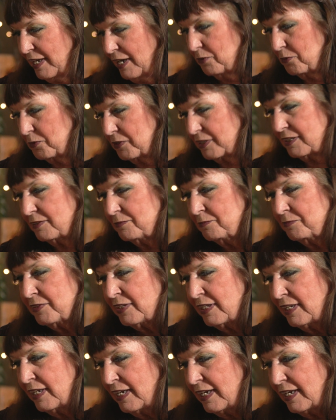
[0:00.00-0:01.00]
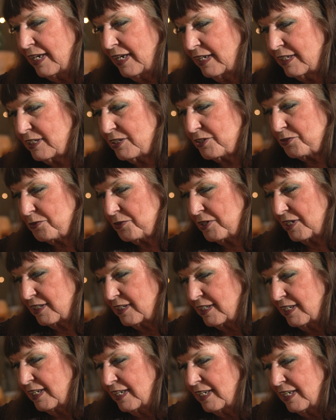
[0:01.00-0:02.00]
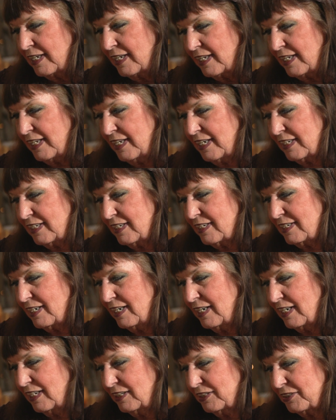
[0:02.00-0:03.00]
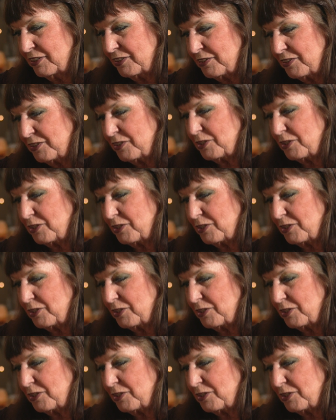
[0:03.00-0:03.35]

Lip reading: that one. Extra, in color,